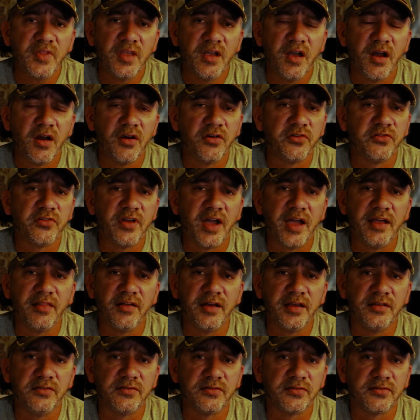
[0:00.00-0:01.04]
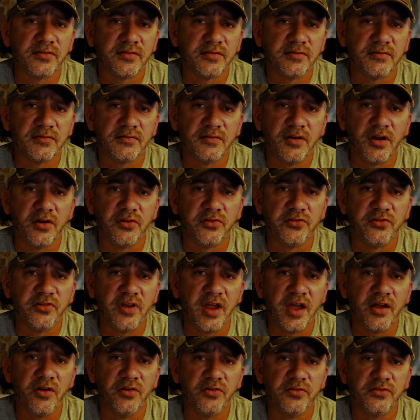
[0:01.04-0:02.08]
Harsh highlights, harsh
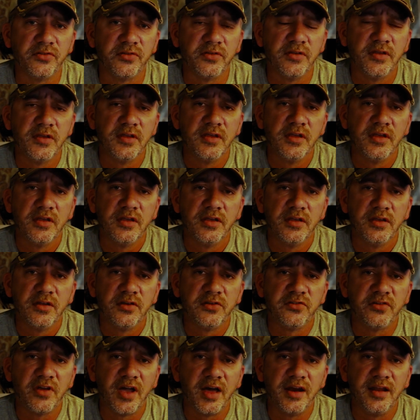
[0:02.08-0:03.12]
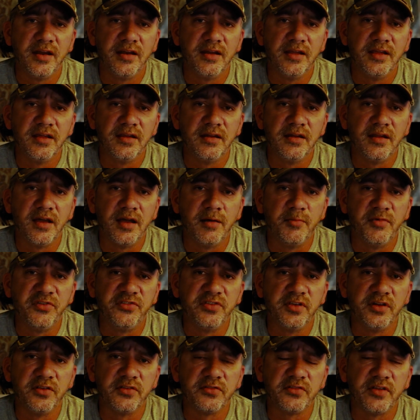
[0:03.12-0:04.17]
shadows. Shot it in
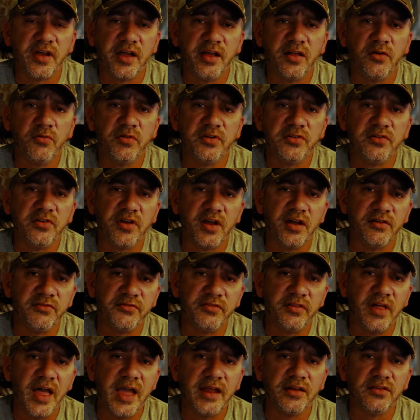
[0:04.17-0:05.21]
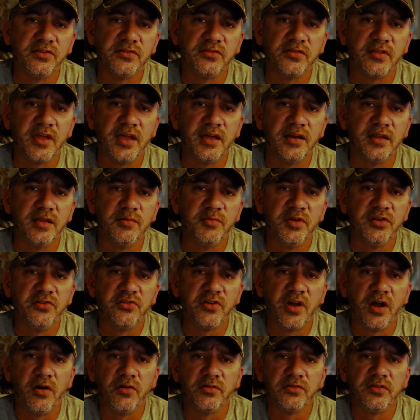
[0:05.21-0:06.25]
Cinestyle, which flattens that image
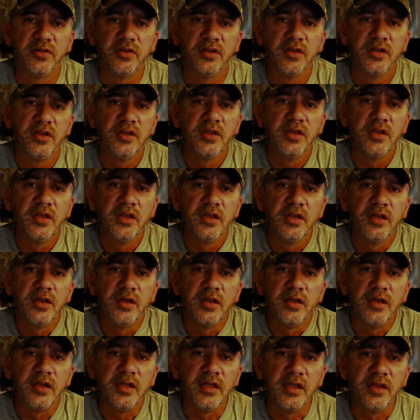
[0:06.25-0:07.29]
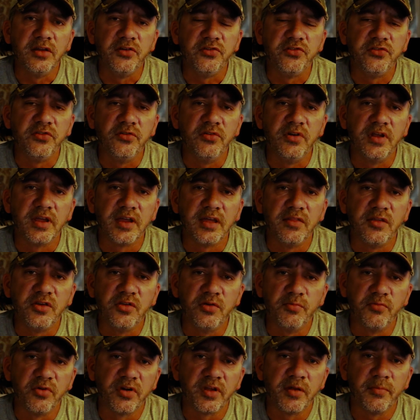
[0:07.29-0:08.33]
out in shooting, and then
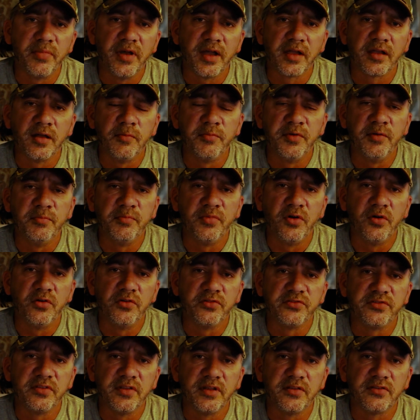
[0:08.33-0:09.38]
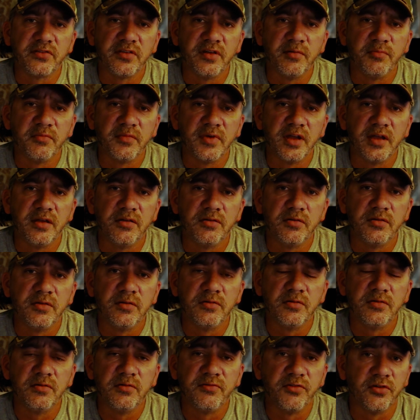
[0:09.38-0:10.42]
you bring it back up in post. And that's something
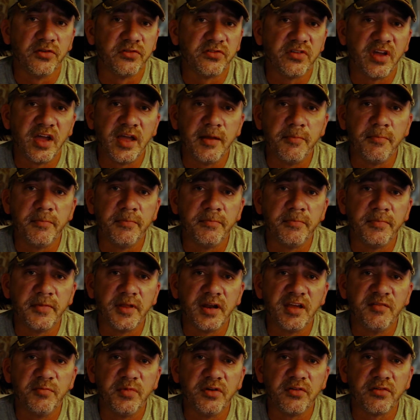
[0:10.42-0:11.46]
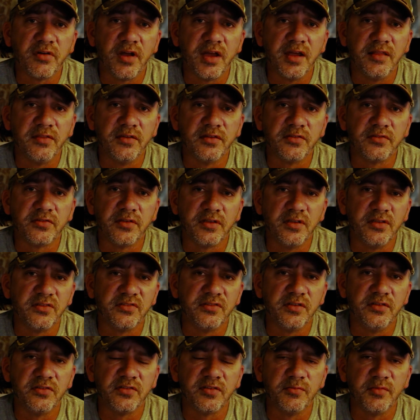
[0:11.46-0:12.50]
first time that I've been trying this. So you'll
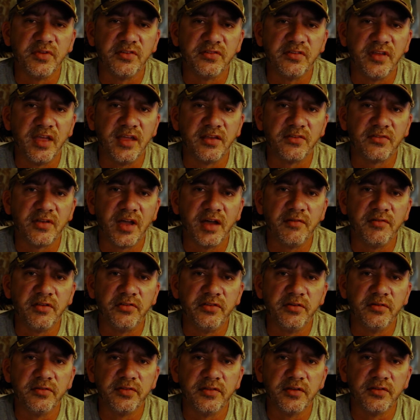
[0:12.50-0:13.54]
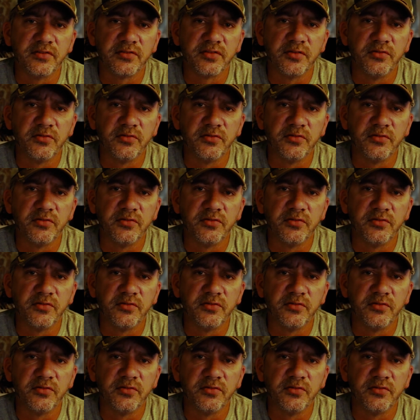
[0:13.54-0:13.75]
see some mistakes, obviously, with this.